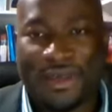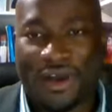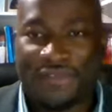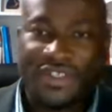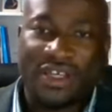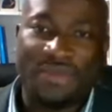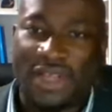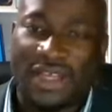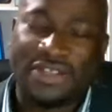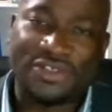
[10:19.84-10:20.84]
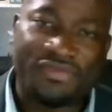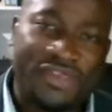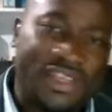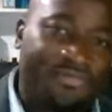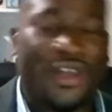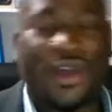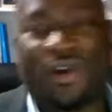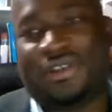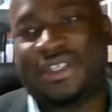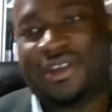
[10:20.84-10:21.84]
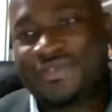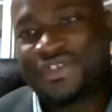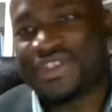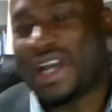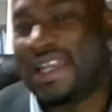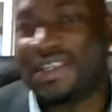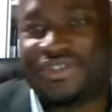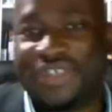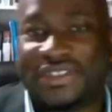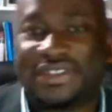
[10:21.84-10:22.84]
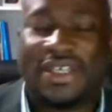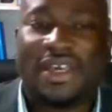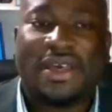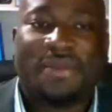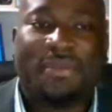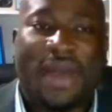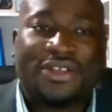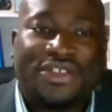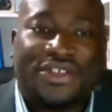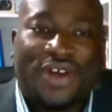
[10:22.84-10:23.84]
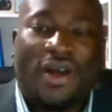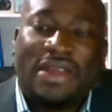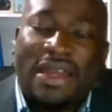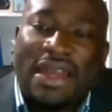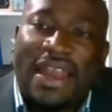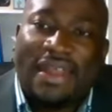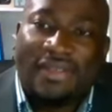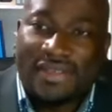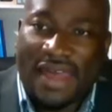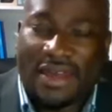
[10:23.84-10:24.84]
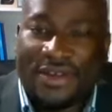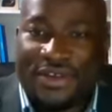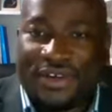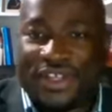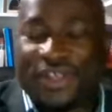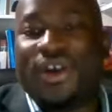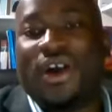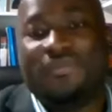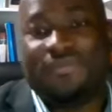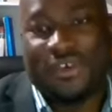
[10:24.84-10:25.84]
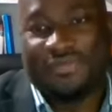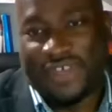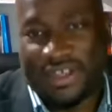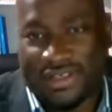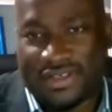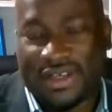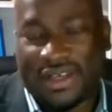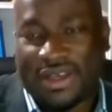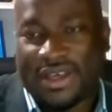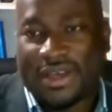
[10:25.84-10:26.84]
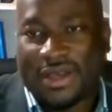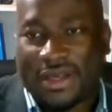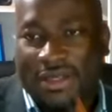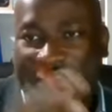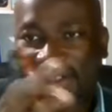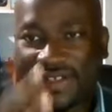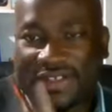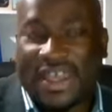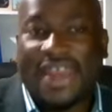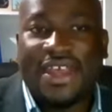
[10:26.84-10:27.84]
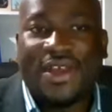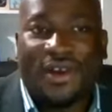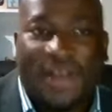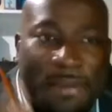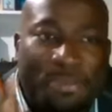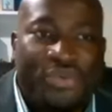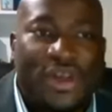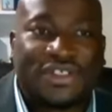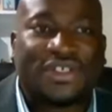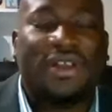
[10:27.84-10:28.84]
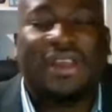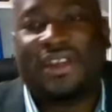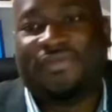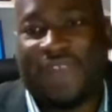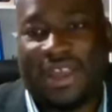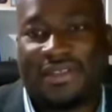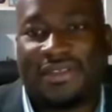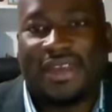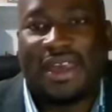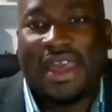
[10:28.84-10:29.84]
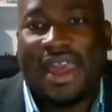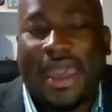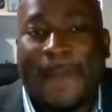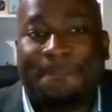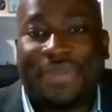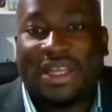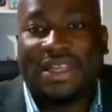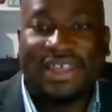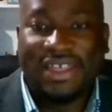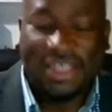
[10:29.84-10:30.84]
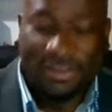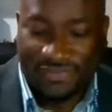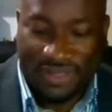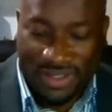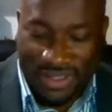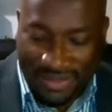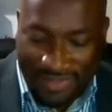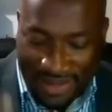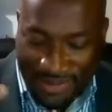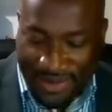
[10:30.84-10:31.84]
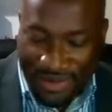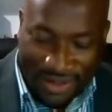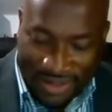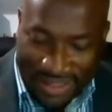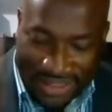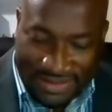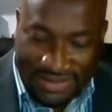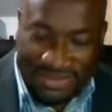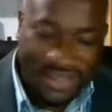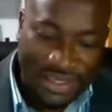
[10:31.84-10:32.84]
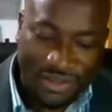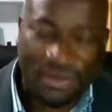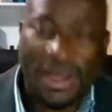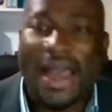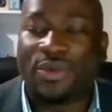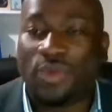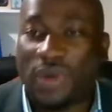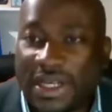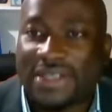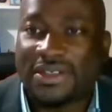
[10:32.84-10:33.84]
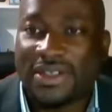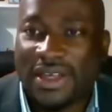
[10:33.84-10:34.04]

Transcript: of turbulence, of difficulty, of challenges, but don't let that knock you off your feet. Steady on and press on in the faith and believe that God is still at work.